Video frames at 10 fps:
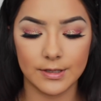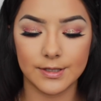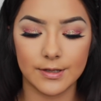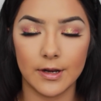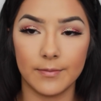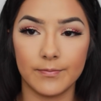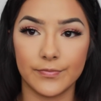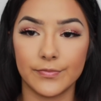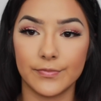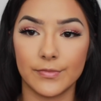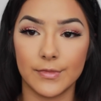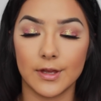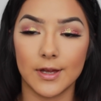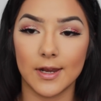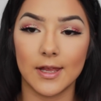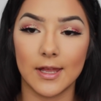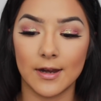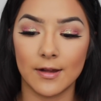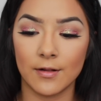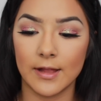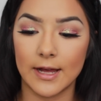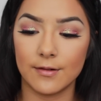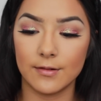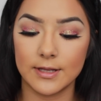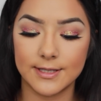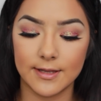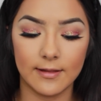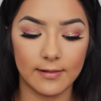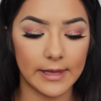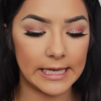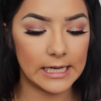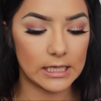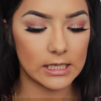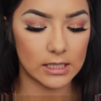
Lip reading: Sorry, gotta get it all out into the lid.